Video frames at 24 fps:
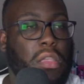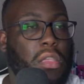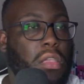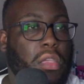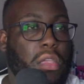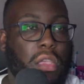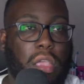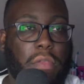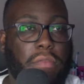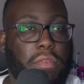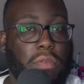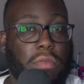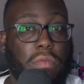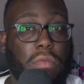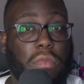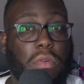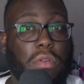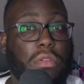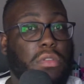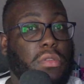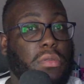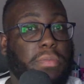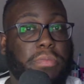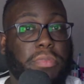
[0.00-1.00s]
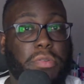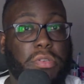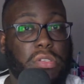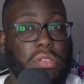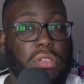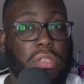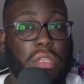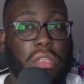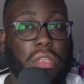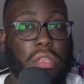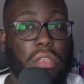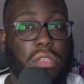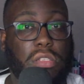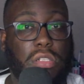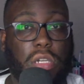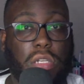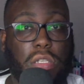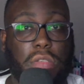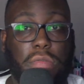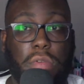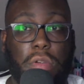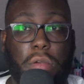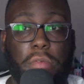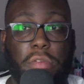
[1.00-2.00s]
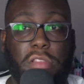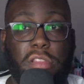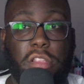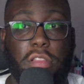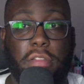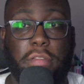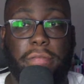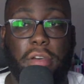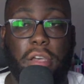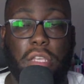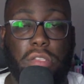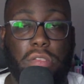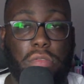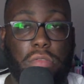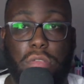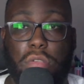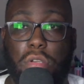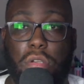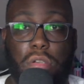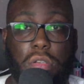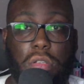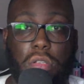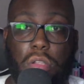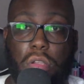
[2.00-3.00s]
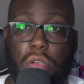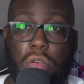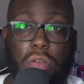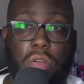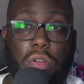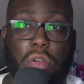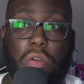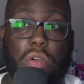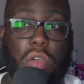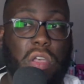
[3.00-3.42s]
you're a person that in the showers with the device or going